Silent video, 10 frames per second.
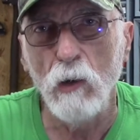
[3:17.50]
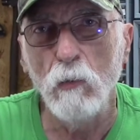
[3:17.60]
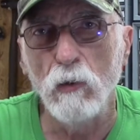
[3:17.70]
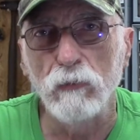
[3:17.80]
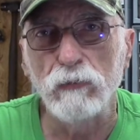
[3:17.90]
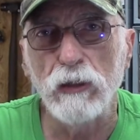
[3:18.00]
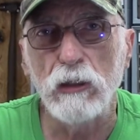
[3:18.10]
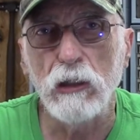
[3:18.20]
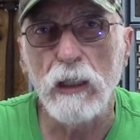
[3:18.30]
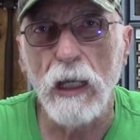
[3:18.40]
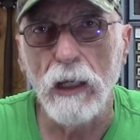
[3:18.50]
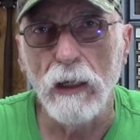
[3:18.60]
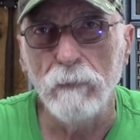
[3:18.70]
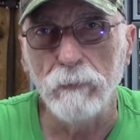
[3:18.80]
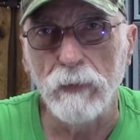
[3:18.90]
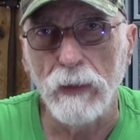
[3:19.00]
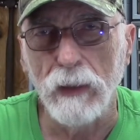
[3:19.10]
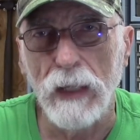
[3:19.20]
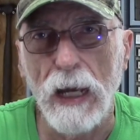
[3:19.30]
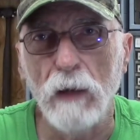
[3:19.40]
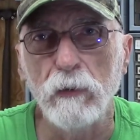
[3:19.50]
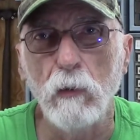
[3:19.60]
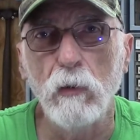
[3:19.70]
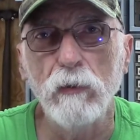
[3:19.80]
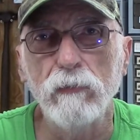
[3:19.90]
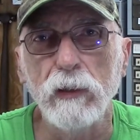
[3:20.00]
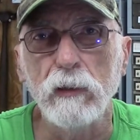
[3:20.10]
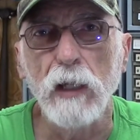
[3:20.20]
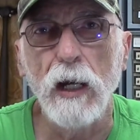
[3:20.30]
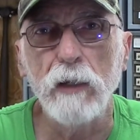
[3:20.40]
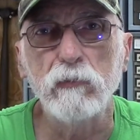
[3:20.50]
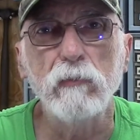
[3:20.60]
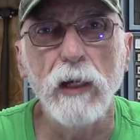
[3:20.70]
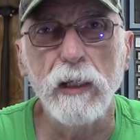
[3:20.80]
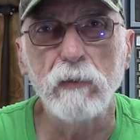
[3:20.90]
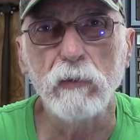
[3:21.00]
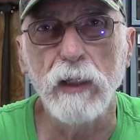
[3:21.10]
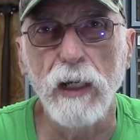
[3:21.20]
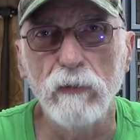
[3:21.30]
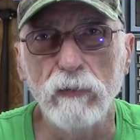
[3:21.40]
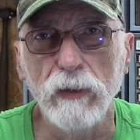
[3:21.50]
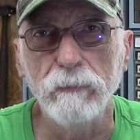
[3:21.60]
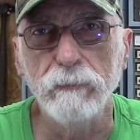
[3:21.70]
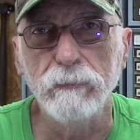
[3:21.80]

We'll see you again in the outdoors in God's great creation.